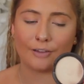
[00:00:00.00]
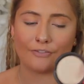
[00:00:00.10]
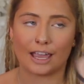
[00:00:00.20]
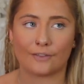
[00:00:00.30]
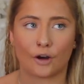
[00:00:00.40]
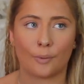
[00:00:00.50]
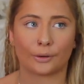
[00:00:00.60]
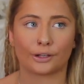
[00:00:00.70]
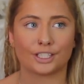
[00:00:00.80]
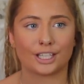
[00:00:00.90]
my favorite
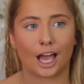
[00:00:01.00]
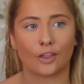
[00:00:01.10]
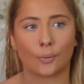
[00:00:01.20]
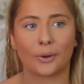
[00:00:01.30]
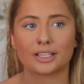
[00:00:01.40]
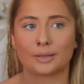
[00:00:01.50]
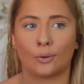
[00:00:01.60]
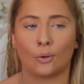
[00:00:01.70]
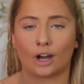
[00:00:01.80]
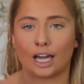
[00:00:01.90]
because the other ones are
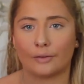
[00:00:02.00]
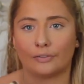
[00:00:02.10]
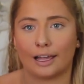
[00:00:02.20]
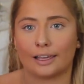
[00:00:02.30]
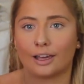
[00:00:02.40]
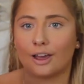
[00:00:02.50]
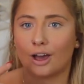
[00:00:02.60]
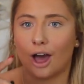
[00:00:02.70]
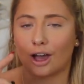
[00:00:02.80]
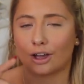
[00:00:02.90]
more kind of like
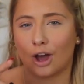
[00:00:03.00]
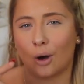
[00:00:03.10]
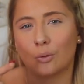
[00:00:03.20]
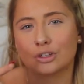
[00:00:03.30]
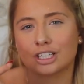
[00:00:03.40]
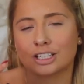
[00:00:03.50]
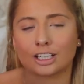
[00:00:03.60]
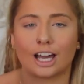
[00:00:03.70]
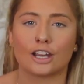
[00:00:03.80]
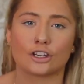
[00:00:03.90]
golden
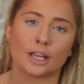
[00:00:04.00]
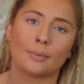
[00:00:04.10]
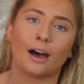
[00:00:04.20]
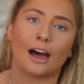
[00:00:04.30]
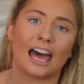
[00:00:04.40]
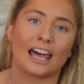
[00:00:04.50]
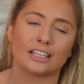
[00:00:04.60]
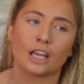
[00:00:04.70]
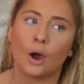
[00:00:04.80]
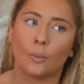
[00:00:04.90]
kind of shimmer,
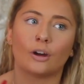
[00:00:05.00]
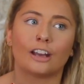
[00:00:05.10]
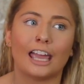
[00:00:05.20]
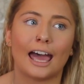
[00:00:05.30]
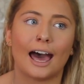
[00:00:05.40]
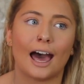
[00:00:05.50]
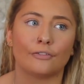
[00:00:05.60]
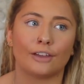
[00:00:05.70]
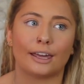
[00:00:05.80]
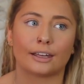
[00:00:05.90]
and when I
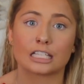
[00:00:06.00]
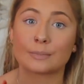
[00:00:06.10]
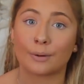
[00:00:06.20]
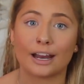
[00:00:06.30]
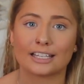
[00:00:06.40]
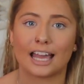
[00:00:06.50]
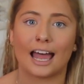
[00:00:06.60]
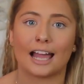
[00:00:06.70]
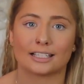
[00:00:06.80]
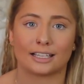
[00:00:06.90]
have like spray
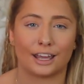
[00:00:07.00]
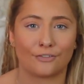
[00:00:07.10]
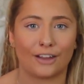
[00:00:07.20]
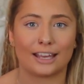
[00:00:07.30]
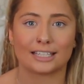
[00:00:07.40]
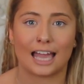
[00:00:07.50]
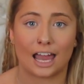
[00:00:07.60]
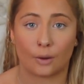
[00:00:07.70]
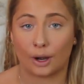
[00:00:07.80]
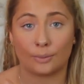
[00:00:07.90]
tans and like fake
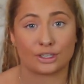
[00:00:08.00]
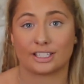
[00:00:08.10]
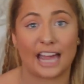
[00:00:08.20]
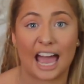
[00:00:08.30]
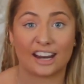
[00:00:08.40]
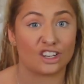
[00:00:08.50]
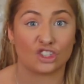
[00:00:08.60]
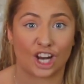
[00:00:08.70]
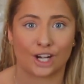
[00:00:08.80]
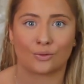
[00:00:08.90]
tan, or when I'm just tan in
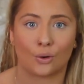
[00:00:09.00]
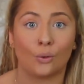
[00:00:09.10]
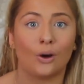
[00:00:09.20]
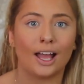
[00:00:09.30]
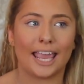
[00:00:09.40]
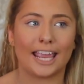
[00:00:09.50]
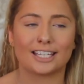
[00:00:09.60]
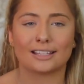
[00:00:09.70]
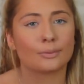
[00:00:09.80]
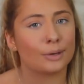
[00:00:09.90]
general, it
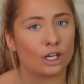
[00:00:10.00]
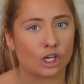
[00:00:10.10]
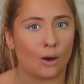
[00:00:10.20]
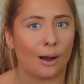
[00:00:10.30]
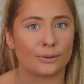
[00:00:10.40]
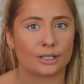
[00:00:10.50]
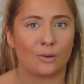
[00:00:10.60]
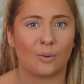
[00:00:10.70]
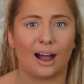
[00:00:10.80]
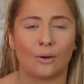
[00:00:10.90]
doesn't really show up
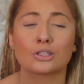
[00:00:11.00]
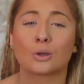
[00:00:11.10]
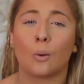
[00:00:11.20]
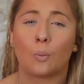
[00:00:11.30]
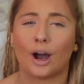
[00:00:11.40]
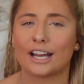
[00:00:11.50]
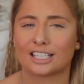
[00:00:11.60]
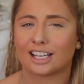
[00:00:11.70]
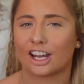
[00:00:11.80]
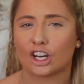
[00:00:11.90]
so well, so a
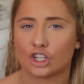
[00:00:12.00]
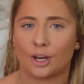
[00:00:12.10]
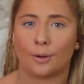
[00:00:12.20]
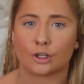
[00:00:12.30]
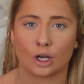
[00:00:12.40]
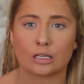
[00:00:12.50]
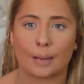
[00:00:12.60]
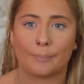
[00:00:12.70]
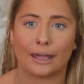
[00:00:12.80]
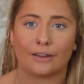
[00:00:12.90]
whiter kind of shimmer shows
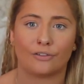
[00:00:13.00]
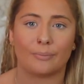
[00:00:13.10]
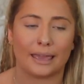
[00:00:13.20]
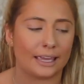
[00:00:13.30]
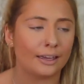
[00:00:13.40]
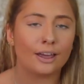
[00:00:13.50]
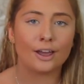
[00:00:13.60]
up better for me.